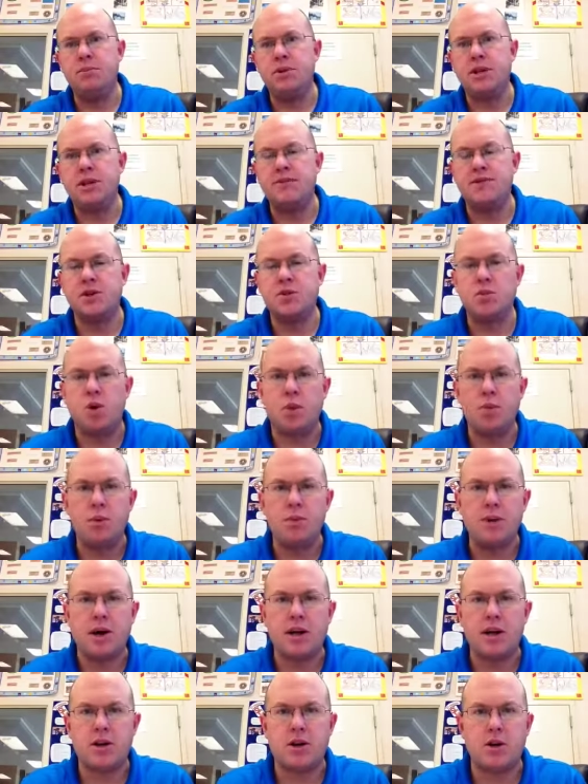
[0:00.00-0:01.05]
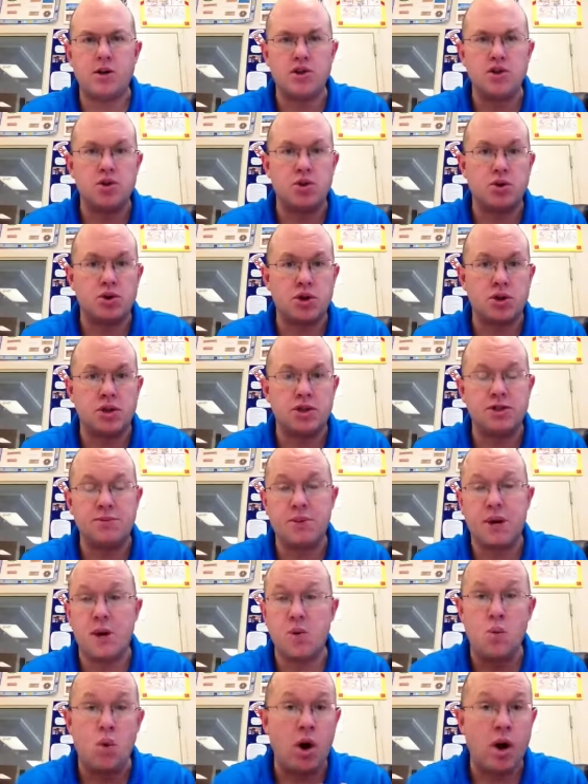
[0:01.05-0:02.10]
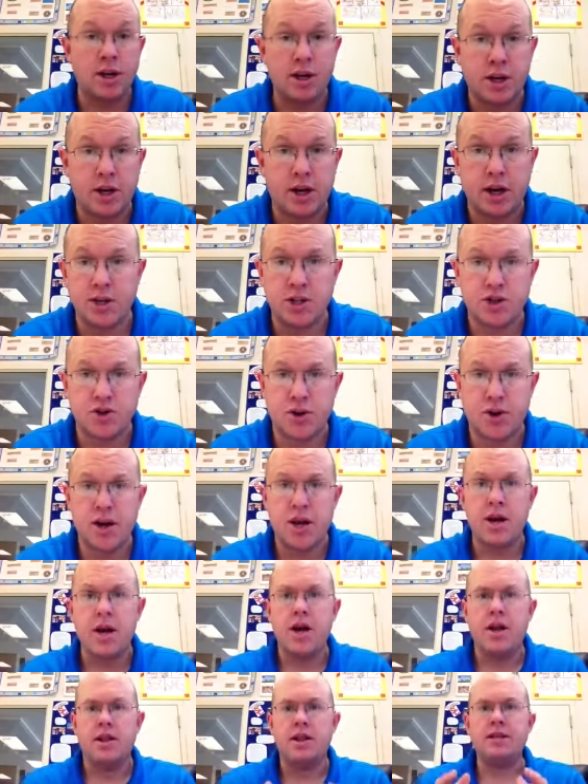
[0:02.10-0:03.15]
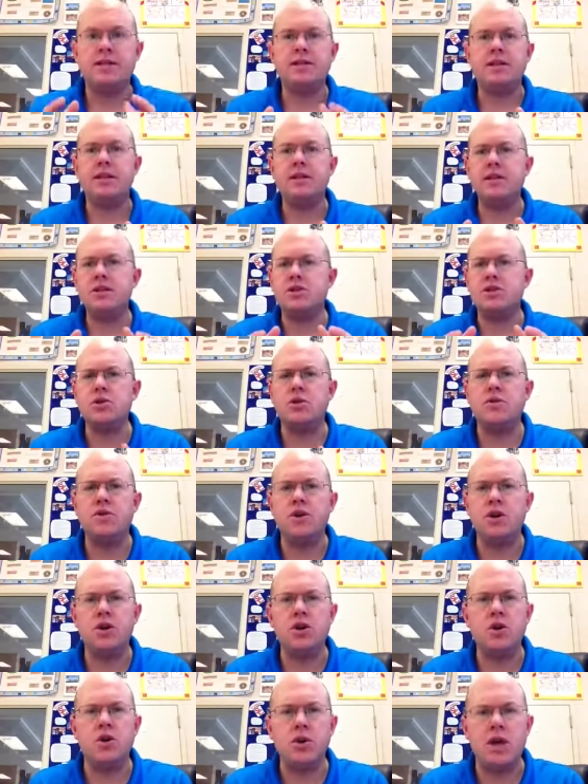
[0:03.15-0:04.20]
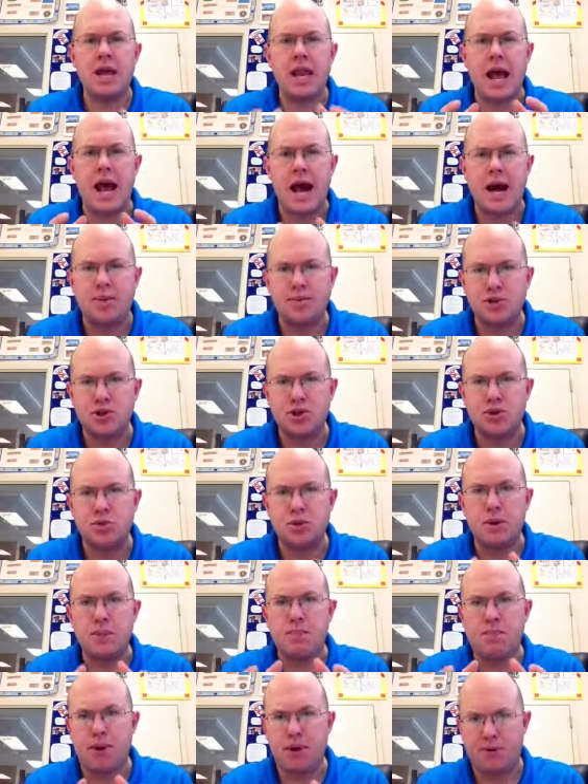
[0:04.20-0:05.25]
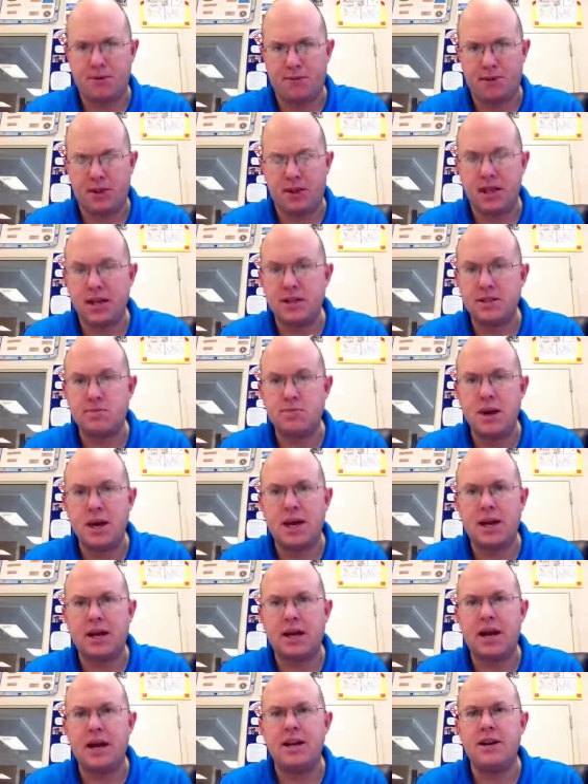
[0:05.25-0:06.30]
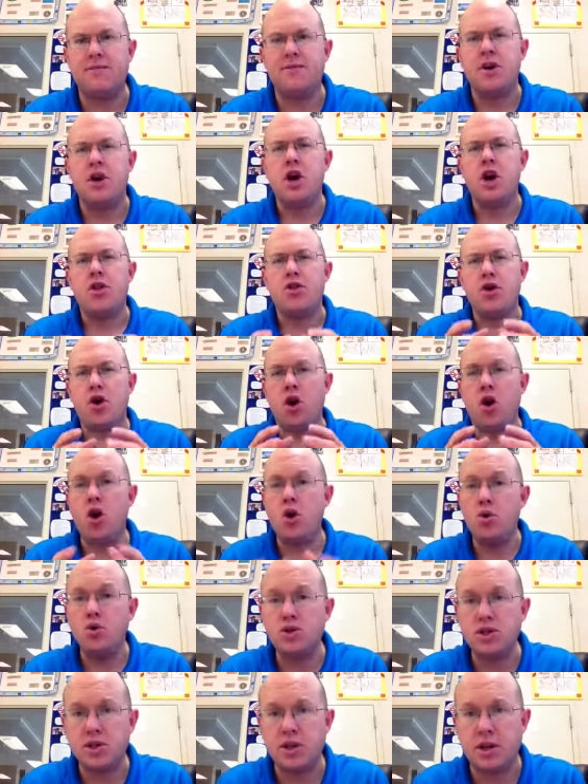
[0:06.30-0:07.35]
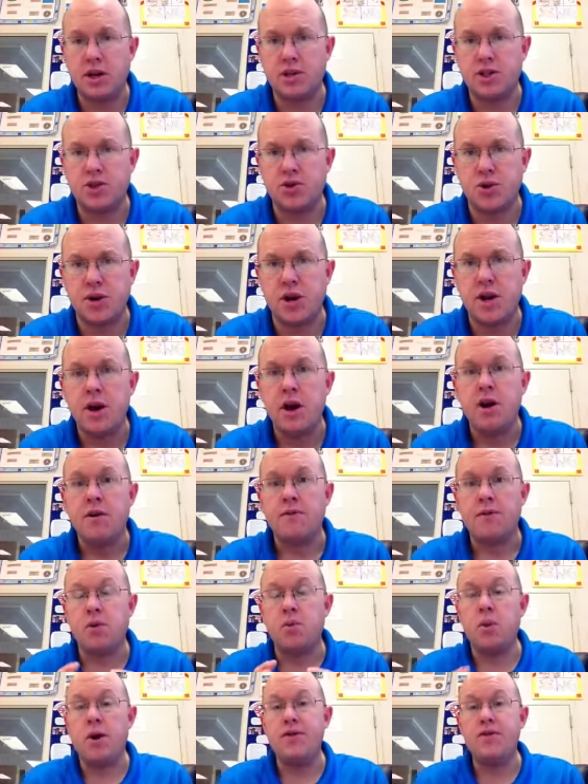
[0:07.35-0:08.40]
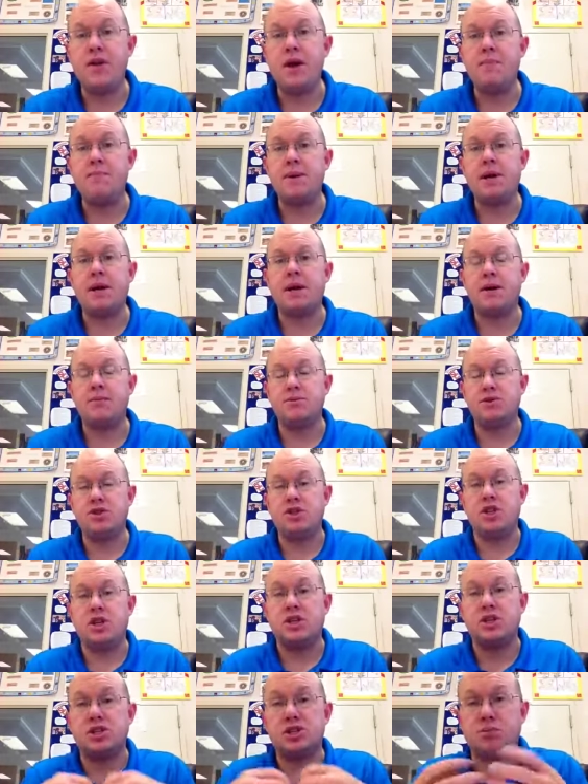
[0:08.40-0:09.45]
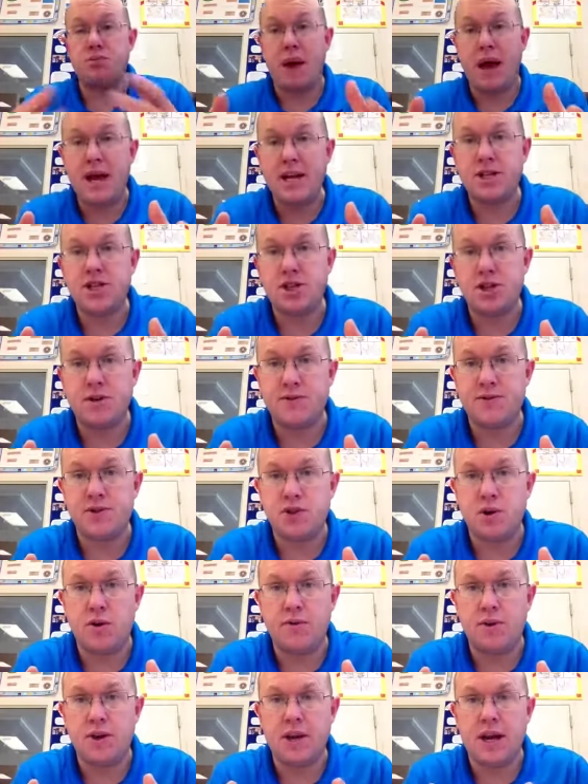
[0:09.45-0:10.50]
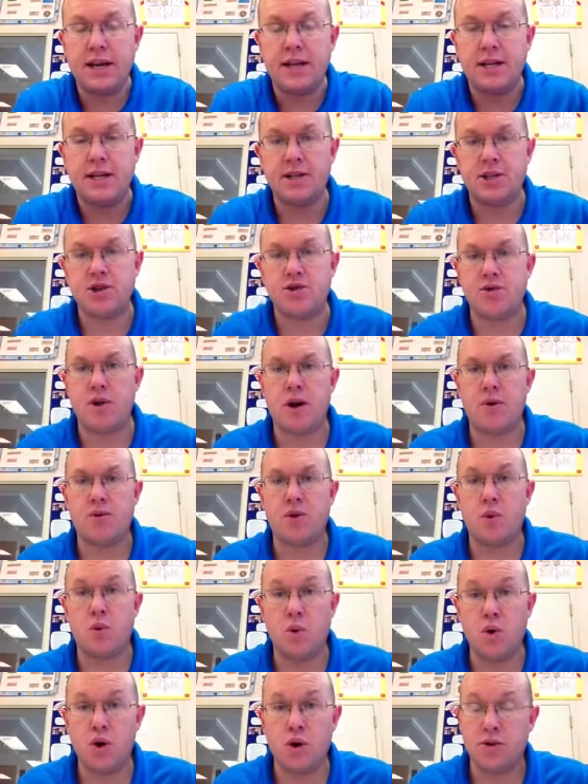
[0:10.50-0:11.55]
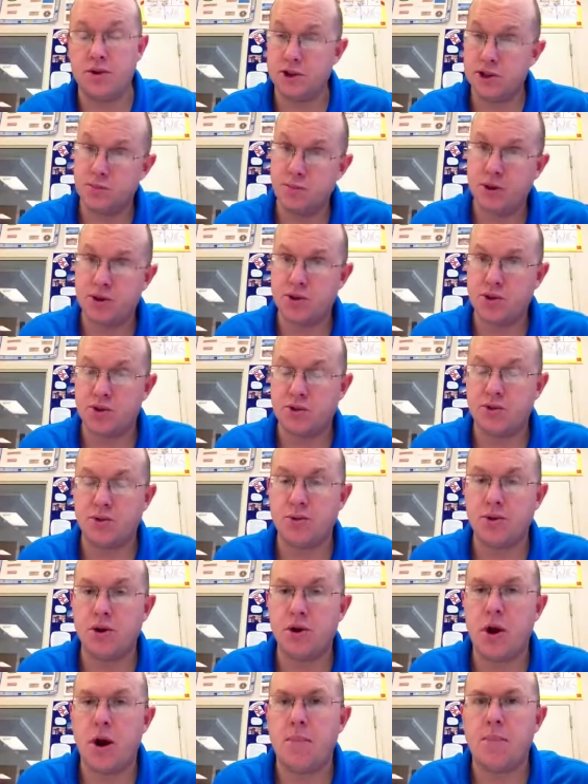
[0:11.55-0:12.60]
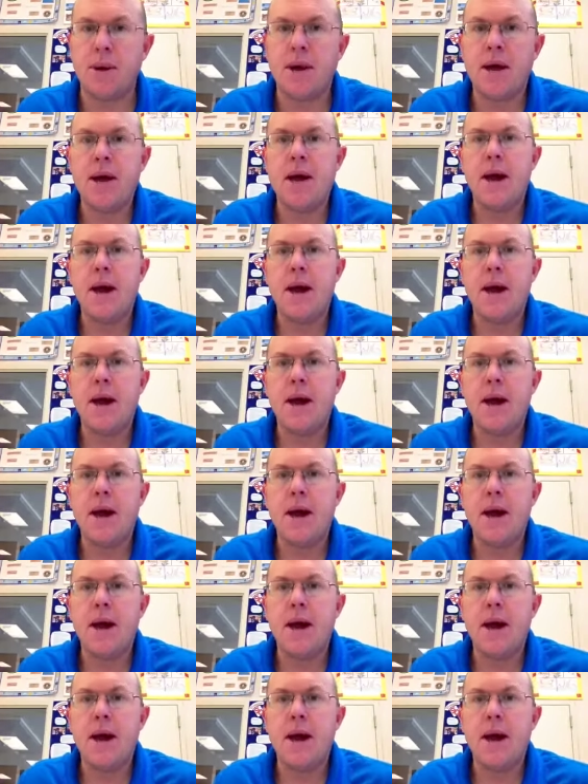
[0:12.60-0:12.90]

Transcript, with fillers: believes in what we might call socialism in one country. Let's get the Soviet Union absolutely perfect. Let's make it kind of the host country for what then becomes the expansion of Soviet ideas throughout the world, especially through Europe.